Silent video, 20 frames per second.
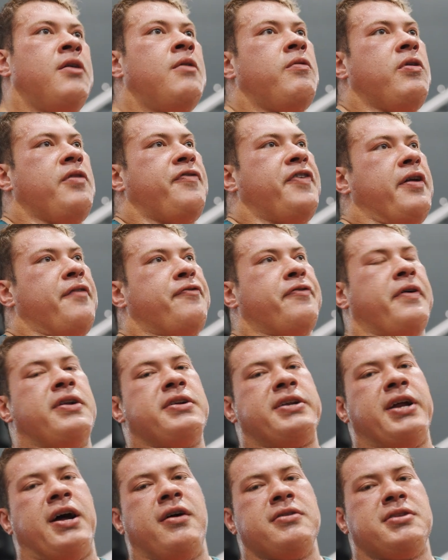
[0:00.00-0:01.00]
We've hit
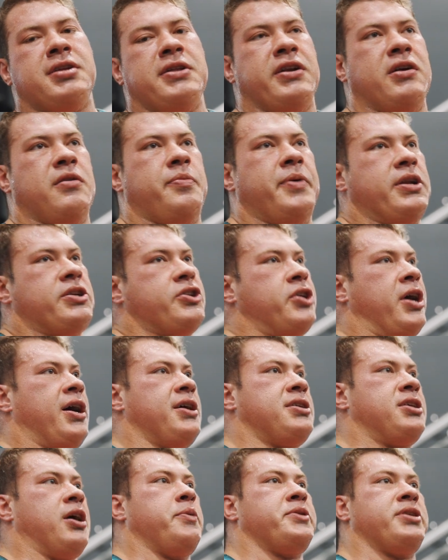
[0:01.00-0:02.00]
front delts a little bit,
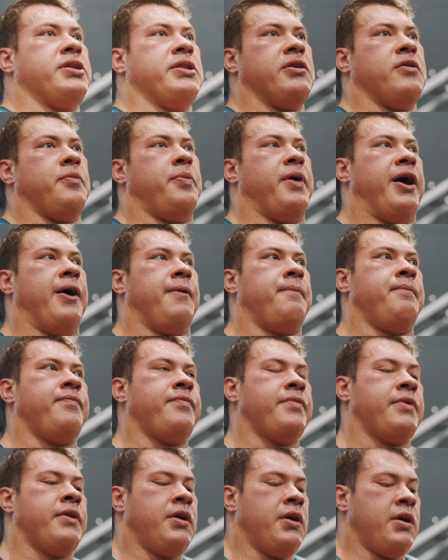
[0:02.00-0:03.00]
triceps a little bit.
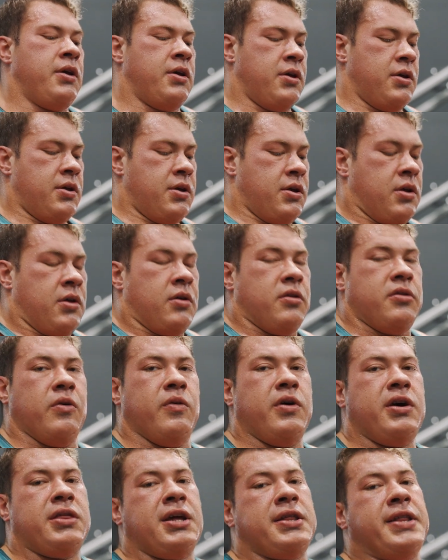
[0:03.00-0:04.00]
The
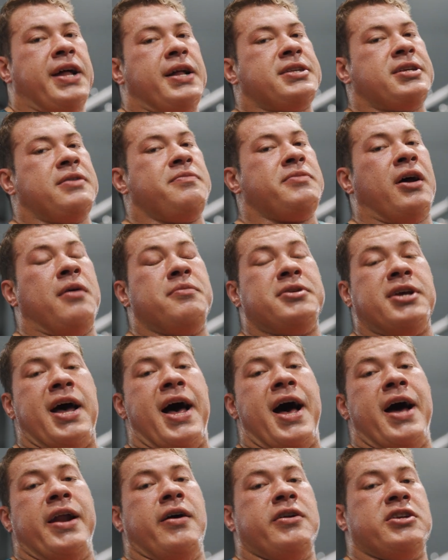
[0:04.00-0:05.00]
only thing that sometimes I
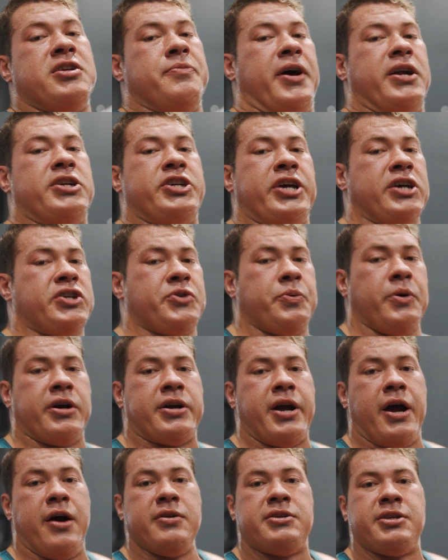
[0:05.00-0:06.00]
add on to my chest
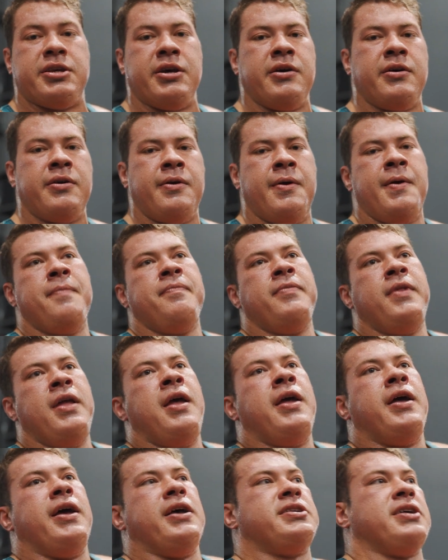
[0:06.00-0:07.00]
workouts
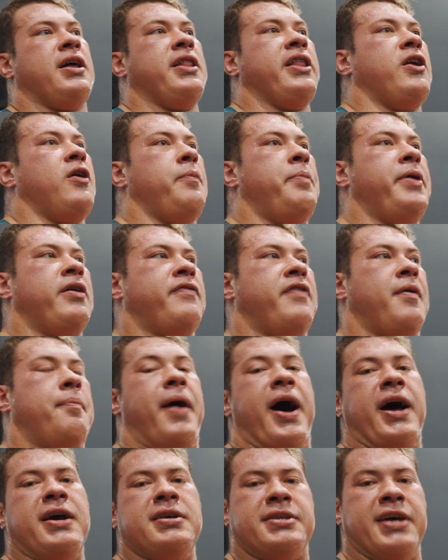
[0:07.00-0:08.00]
is a little bit of a
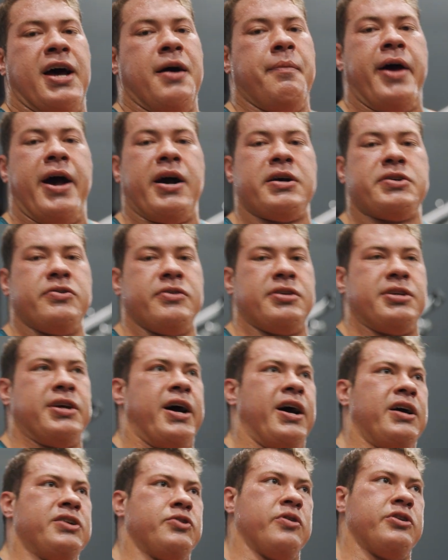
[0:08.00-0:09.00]
bicep
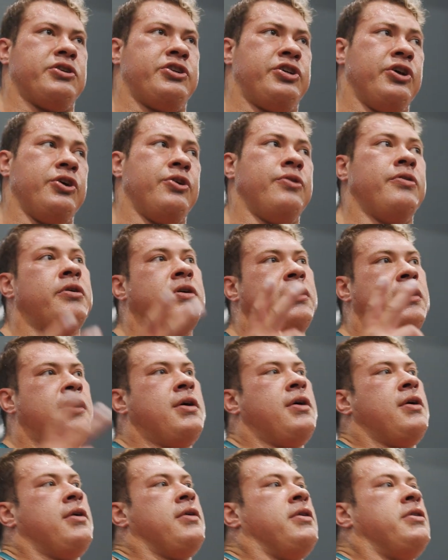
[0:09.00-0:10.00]
exercise or two,
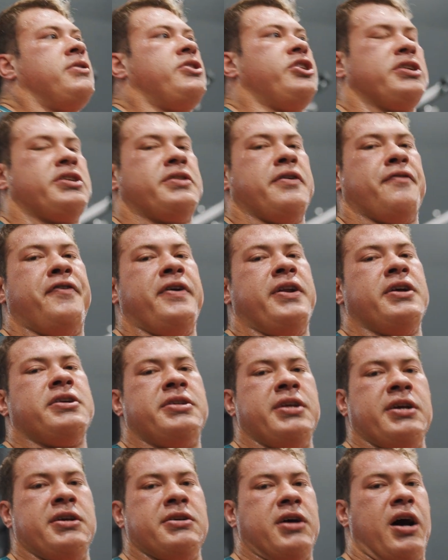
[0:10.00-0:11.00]
just to finish
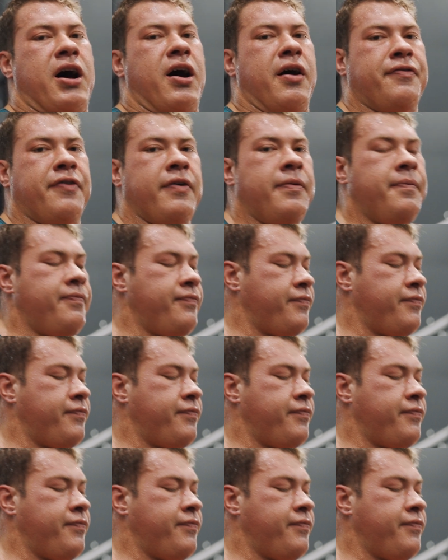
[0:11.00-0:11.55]
things off.